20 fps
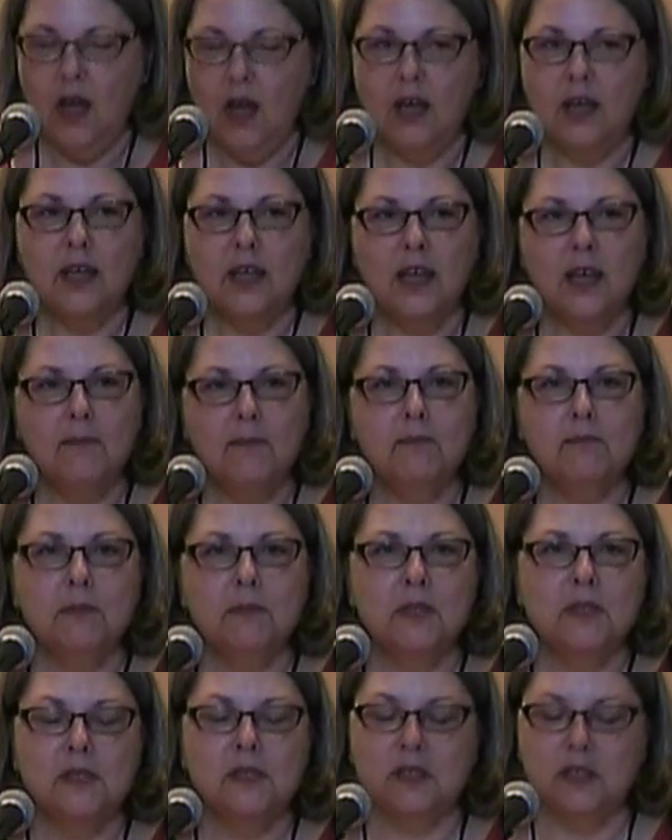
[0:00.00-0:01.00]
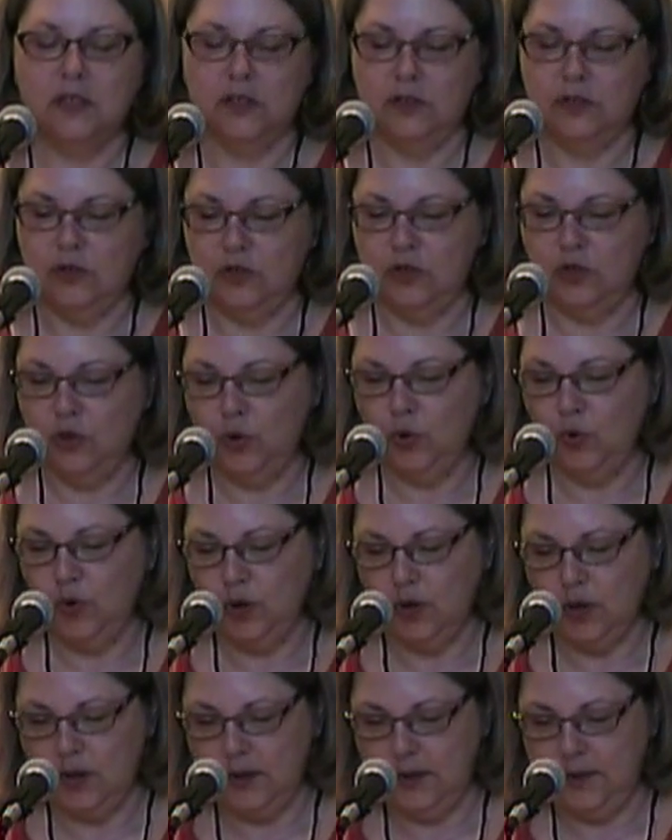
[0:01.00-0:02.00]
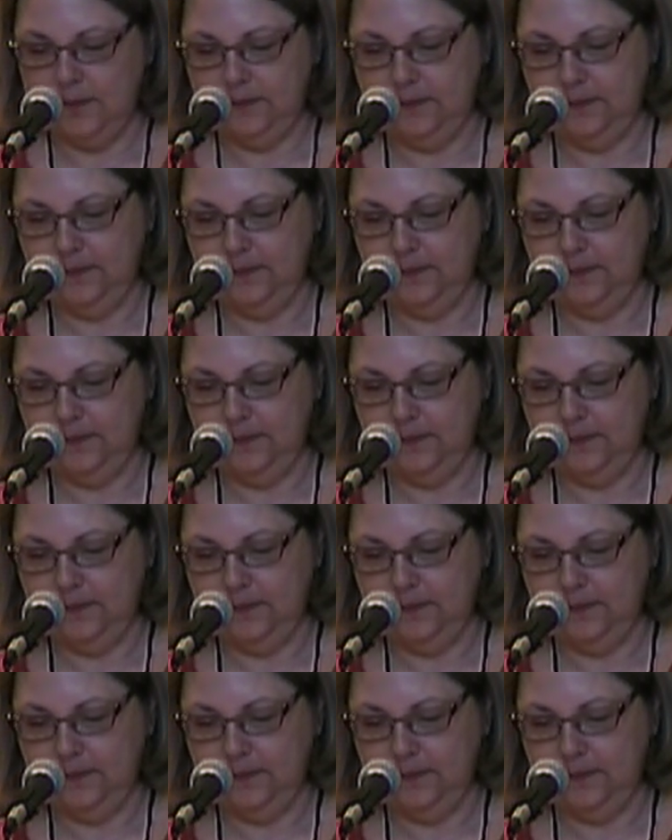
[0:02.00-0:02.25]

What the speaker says: I kept missing the tour